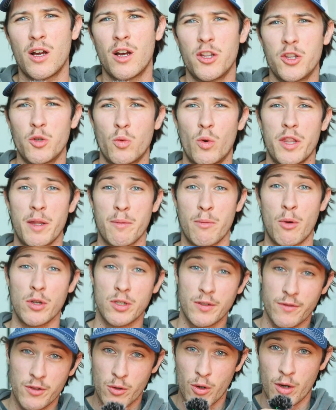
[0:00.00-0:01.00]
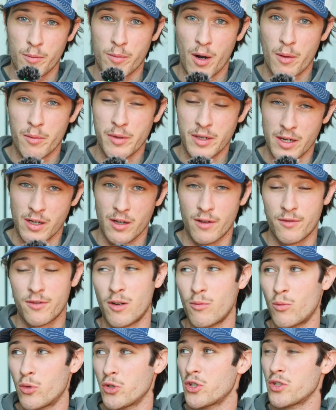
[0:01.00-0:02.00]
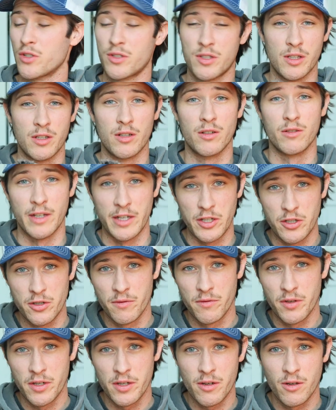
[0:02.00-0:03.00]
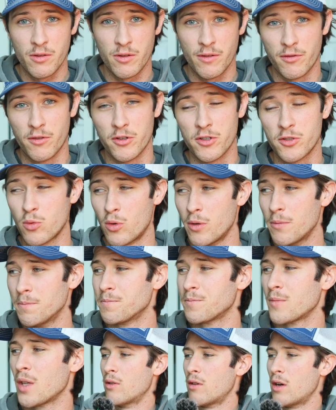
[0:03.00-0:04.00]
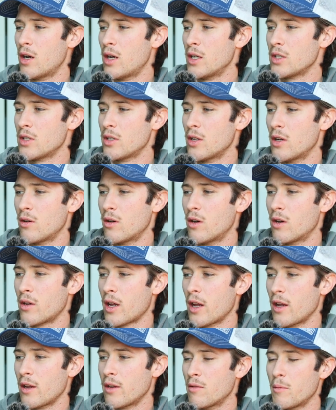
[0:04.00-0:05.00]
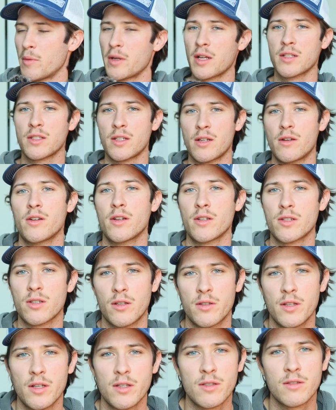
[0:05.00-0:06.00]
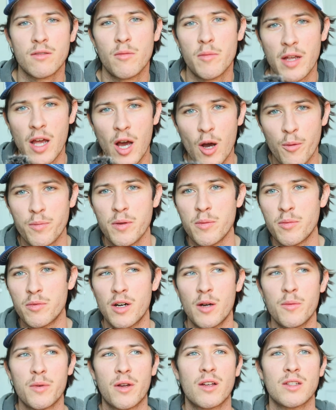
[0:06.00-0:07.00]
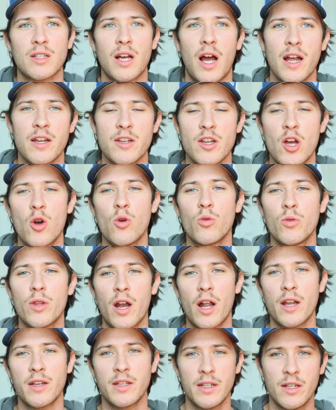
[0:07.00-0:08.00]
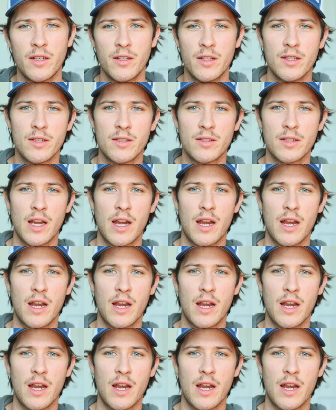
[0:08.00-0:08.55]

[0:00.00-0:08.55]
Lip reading: the one that most of you are probably here from, which is the Haitian video, the first one. Then I realized, you know, okay, let me get serious on this. So let me help people out because I know that I needed this.